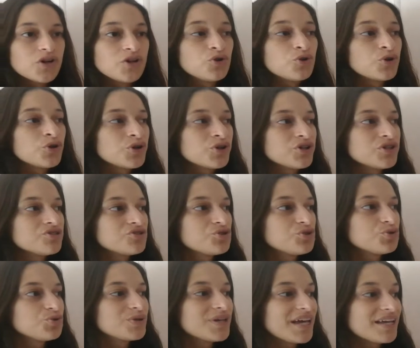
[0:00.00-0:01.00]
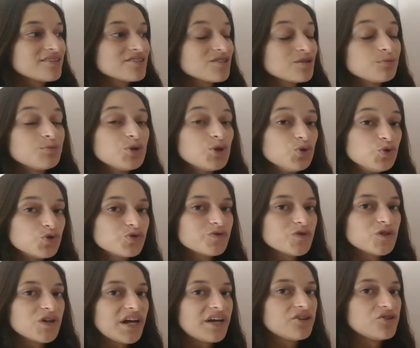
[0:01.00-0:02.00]
in order to get some
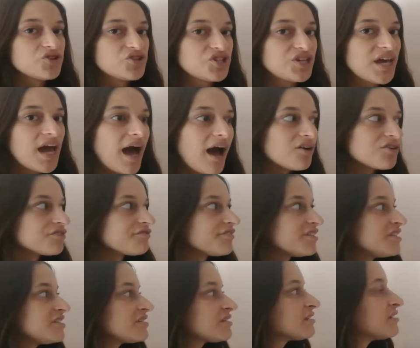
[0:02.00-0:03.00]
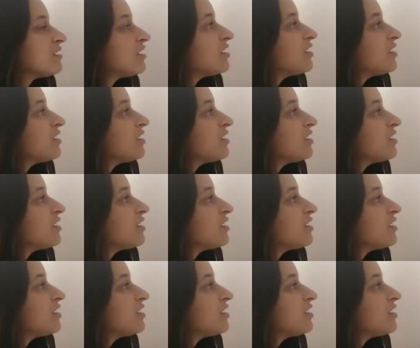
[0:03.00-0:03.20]
useful energy out of it.